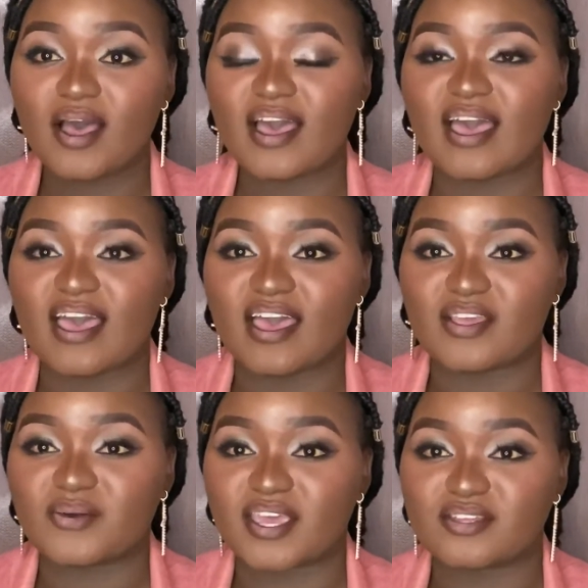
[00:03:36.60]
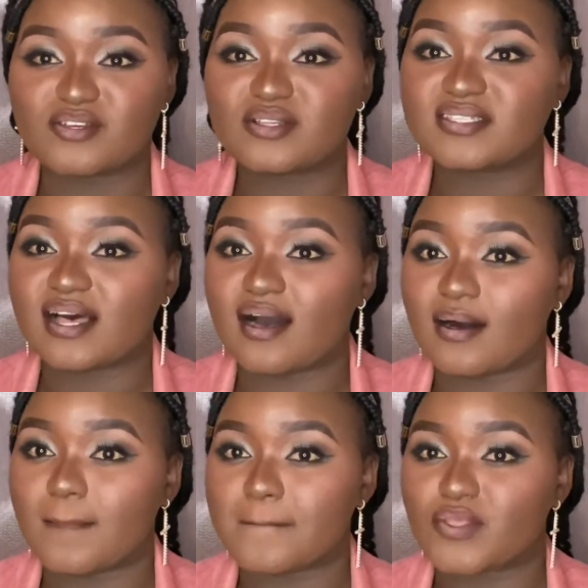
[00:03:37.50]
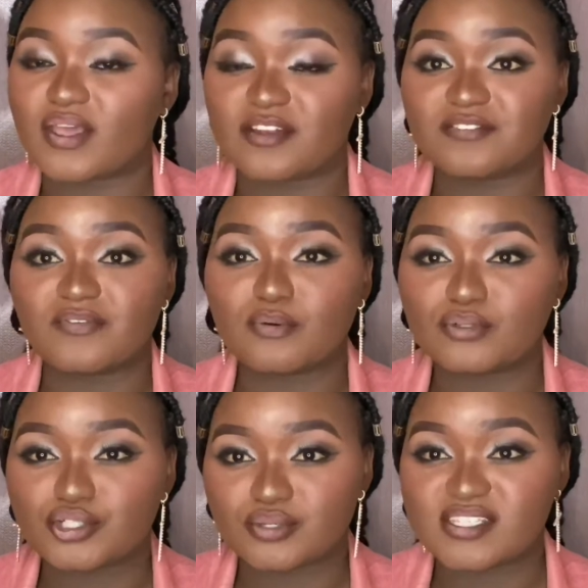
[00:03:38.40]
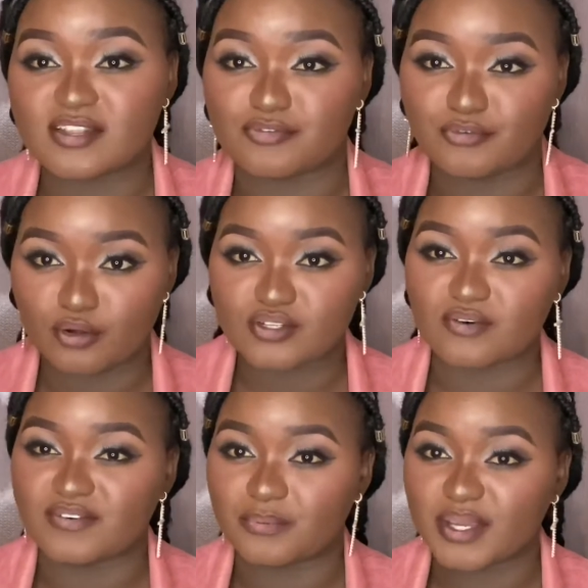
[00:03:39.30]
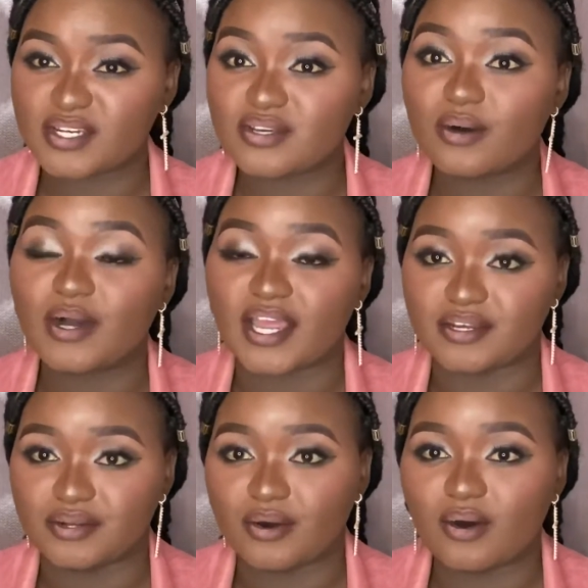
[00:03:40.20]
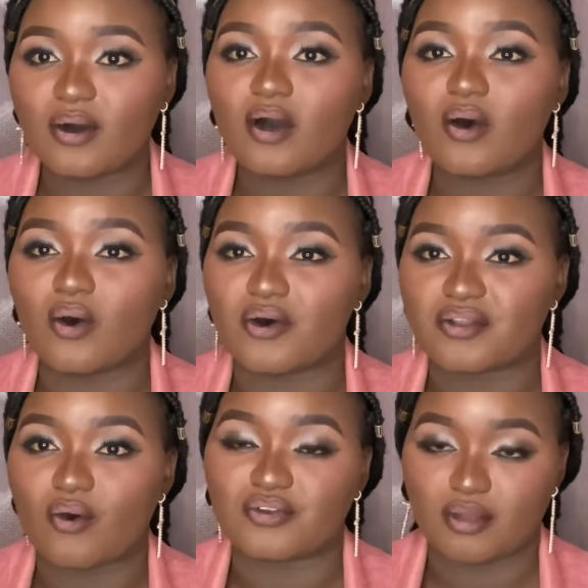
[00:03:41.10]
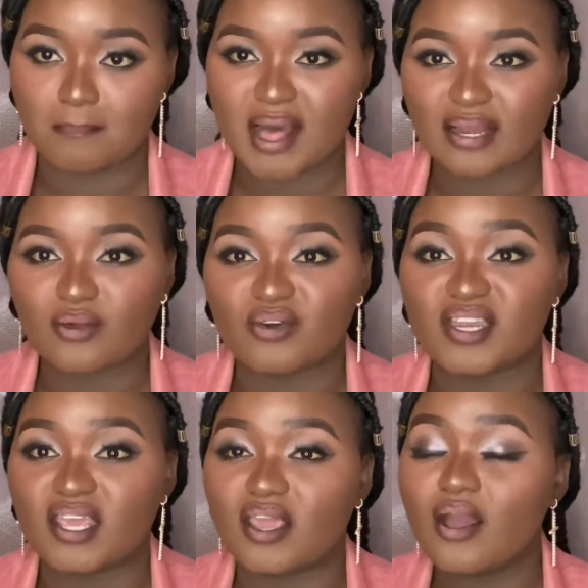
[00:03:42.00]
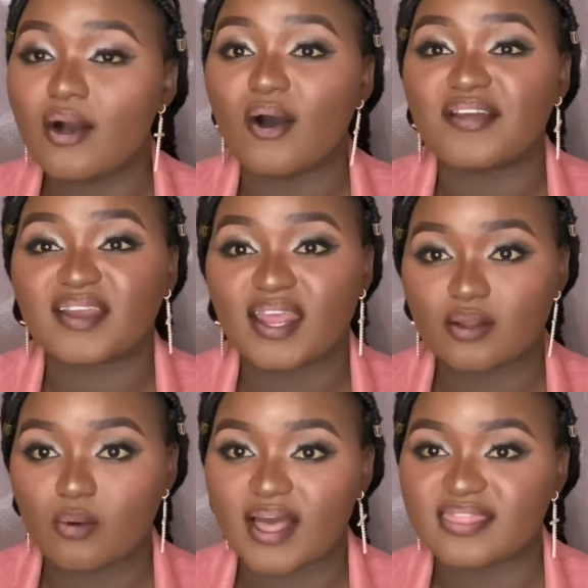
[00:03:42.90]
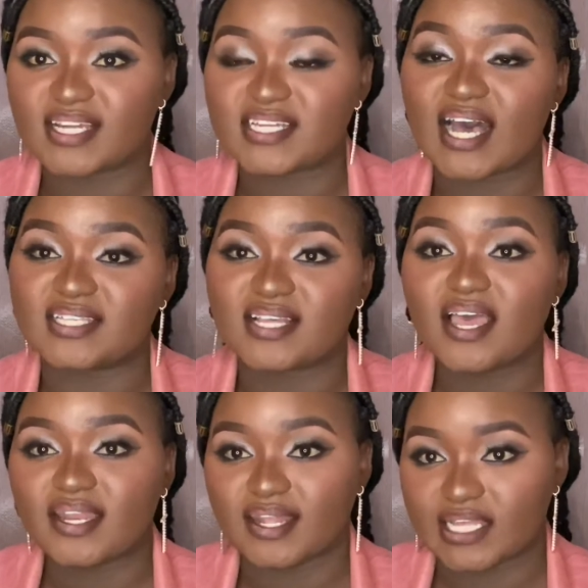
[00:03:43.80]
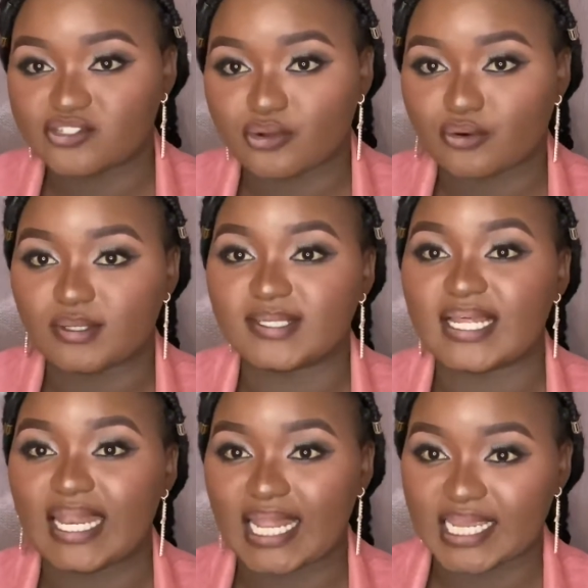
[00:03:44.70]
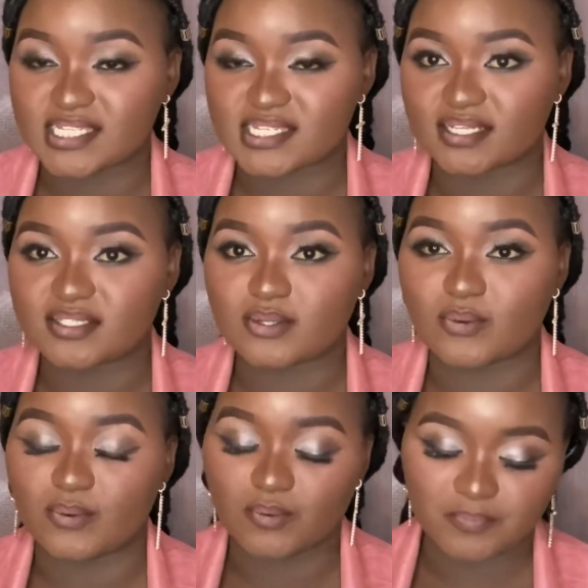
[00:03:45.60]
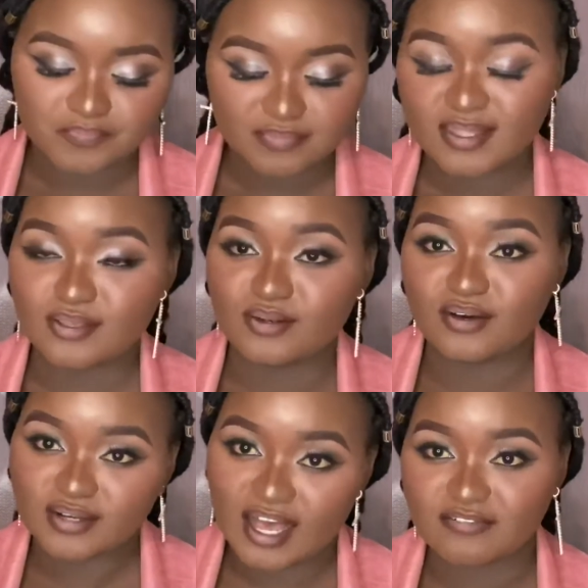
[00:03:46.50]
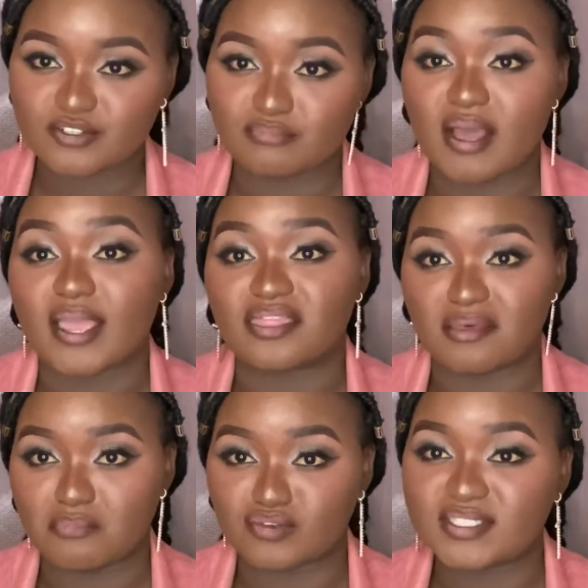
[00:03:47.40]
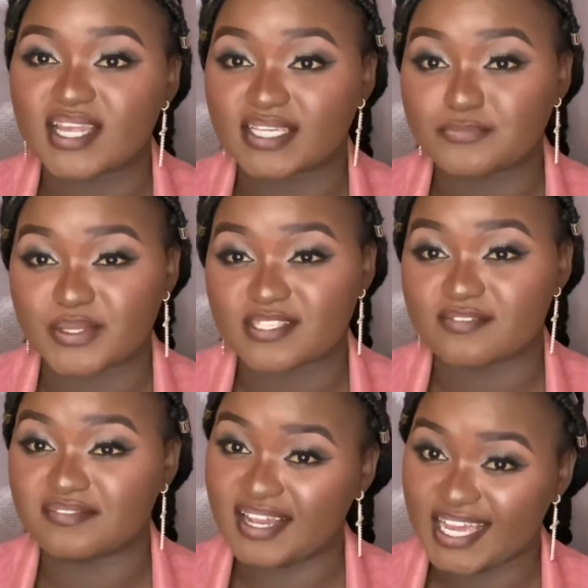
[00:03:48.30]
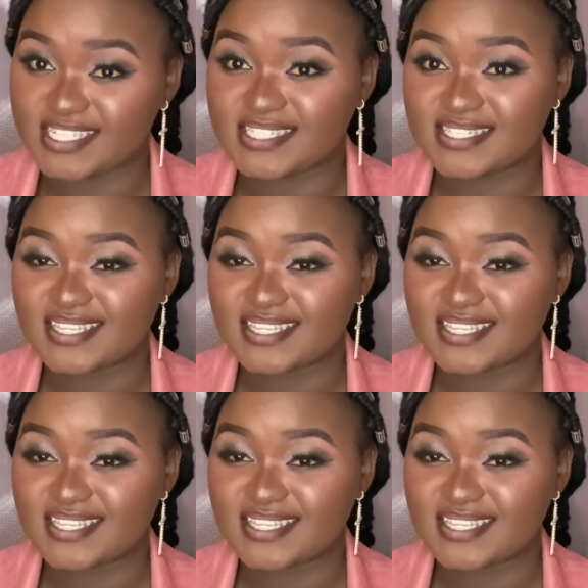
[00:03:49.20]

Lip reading: You can shoot in front of a window, a door, or on your balcony, or anywhere that has natural lighting. So you don't have to buy the most expensive lights.